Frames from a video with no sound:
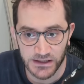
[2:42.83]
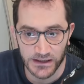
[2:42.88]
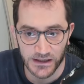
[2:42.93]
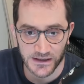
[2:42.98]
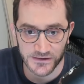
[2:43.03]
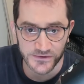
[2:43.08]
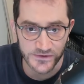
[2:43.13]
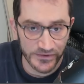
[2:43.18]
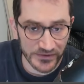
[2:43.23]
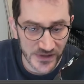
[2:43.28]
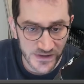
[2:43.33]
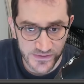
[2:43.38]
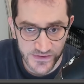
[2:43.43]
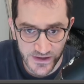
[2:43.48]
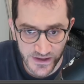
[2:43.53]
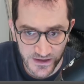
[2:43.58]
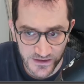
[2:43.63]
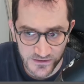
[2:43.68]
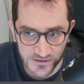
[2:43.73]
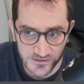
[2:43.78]
Other than
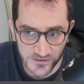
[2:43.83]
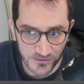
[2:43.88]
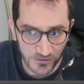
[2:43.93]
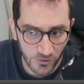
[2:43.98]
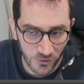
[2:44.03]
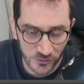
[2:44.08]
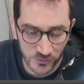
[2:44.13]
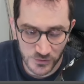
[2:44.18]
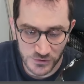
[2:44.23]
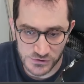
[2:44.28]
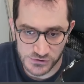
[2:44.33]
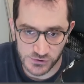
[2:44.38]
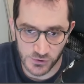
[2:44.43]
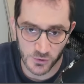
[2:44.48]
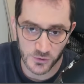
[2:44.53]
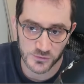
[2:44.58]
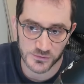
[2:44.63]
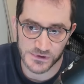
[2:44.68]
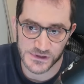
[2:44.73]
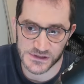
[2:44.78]
that, almost
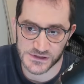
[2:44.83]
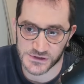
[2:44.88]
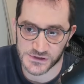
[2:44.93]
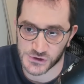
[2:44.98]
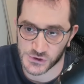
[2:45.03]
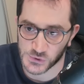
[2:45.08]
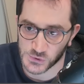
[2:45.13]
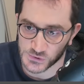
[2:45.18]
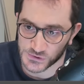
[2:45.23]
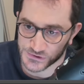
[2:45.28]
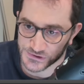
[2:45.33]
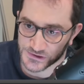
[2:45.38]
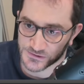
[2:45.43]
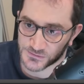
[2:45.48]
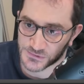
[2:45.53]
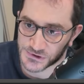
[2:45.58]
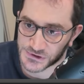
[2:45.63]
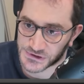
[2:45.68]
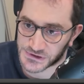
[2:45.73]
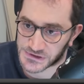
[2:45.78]
always use
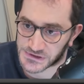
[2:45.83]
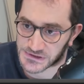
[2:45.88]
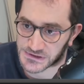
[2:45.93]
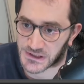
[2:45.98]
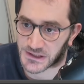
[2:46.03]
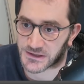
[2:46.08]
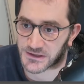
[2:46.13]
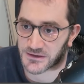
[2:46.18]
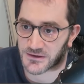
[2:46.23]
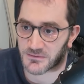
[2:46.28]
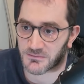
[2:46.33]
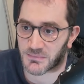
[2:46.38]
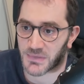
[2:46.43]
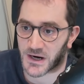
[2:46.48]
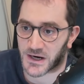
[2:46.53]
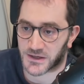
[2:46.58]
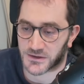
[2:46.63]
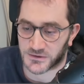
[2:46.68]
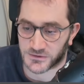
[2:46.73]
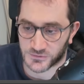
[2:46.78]
images and
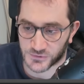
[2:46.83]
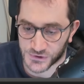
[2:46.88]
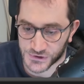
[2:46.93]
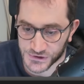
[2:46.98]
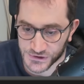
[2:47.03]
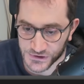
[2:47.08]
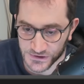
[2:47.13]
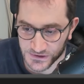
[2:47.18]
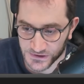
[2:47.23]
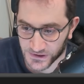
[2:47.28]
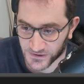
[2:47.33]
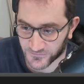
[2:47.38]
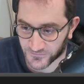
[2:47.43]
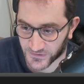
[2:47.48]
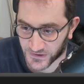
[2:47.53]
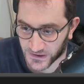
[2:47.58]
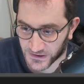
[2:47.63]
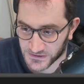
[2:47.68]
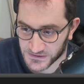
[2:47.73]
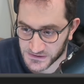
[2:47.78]
combine richer
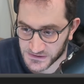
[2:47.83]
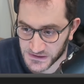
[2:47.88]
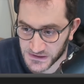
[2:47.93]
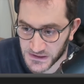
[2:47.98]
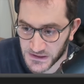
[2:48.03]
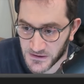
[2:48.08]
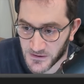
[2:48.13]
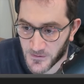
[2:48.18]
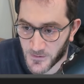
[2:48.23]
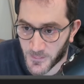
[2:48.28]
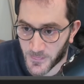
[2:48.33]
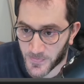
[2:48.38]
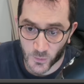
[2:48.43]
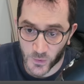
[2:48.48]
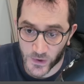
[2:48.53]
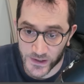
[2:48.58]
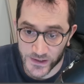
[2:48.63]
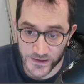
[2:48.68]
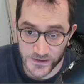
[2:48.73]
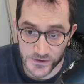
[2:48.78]
effects.
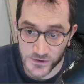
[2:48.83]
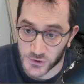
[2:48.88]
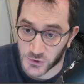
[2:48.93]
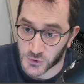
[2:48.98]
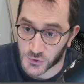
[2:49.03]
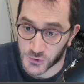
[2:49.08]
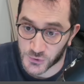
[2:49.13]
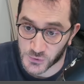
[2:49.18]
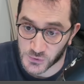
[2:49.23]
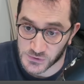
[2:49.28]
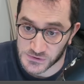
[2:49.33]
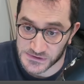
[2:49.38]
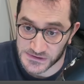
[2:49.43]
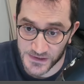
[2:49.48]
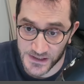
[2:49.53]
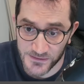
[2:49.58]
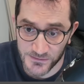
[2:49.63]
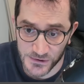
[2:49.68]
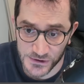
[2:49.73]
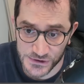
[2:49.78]
When you use
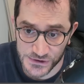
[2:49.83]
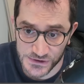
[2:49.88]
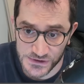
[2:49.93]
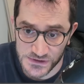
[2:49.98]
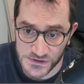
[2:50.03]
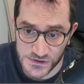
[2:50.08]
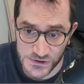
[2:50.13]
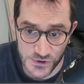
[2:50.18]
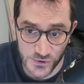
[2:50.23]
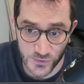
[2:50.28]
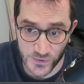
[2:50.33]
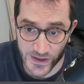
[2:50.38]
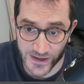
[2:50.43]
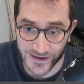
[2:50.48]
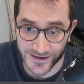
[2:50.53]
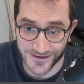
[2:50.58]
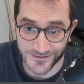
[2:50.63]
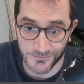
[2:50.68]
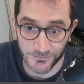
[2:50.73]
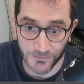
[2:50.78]
images, you
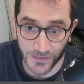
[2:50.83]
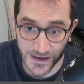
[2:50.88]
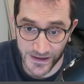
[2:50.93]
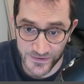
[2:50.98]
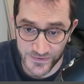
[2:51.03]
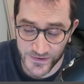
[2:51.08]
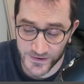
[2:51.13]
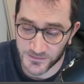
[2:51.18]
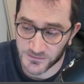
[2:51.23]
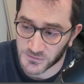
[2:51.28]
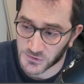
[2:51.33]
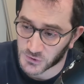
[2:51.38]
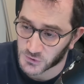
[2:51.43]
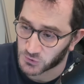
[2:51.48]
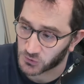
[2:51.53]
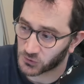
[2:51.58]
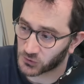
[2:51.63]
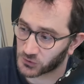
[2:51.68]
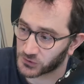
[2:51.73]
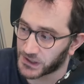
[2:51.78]
can combine them
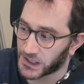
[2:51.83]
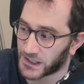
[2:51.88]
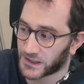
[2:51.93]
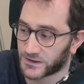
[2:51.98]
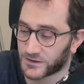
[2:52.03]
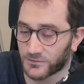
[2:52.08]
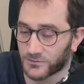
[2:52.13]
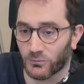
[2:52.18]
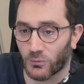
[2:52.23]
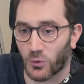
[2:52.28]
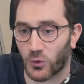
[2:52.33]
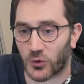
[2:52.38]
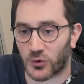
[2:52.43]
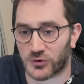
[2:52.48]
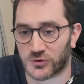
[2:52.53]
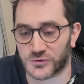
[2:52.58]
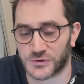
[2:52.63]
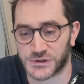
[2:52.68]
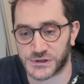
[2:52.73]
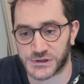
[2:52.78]
to get
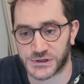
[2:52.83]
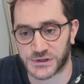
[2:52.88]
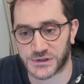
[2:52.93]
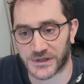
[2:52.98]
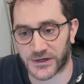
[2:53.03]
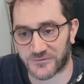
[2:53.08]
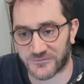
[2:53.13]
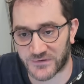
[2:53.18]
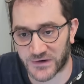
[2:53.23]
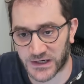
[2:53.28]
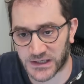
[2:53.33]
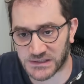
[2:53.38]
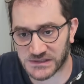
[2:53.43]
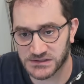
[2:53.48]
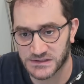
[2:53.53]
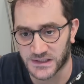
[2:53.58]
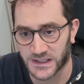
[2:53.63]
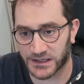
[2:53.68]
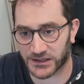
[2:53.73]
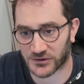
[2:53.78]
more richer
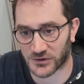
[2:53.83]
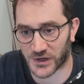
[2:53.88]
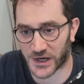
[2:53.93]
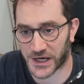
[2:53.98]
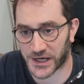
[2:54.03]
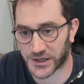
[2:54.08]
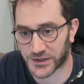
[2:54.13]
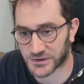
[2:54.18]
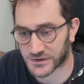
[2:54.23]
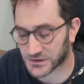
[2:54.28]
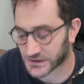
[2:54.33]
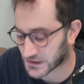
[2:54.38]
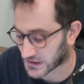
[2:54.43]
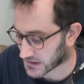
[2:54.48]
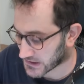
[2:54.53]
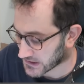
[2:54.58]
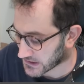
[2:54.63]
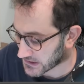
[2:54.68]
effects, like layered.